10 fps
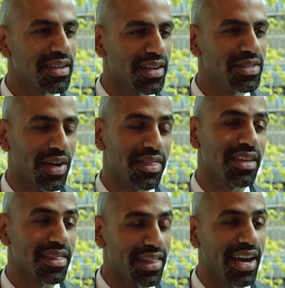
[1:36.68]
And so I
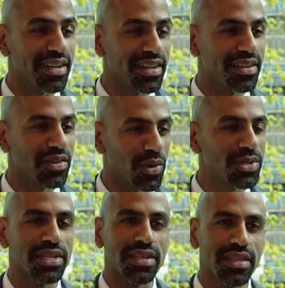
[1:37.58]
think that
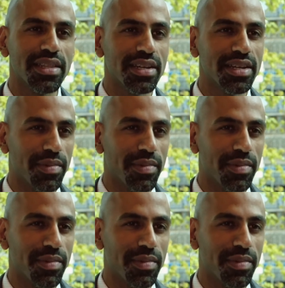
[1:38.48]
notion that